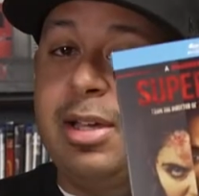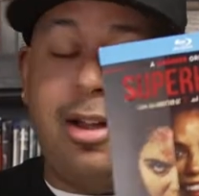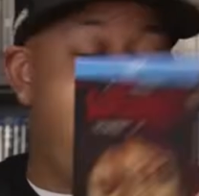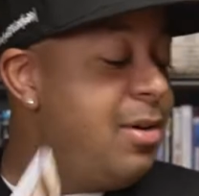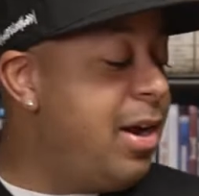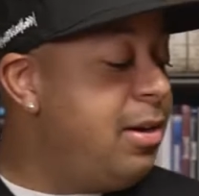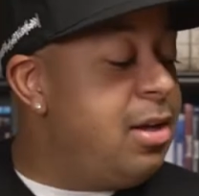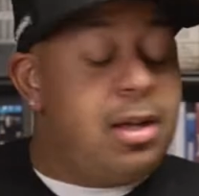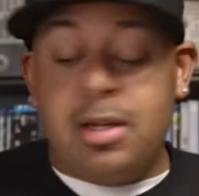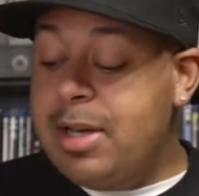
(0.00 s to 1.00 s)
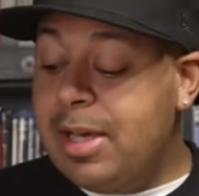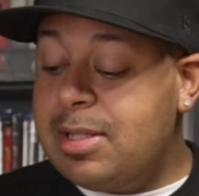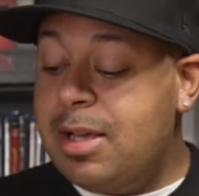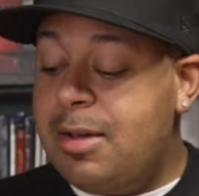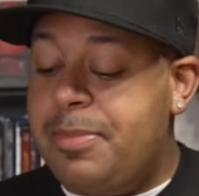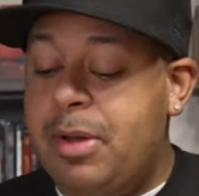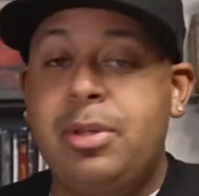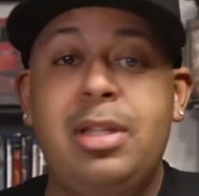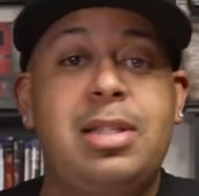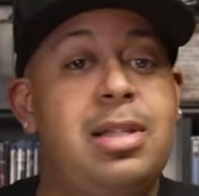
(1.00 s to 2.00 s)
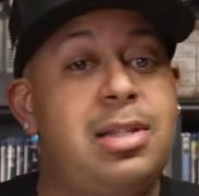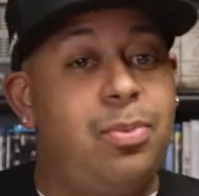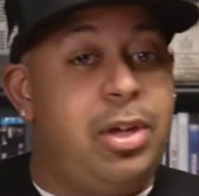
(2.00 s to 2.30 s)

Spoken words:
All right, next up that released this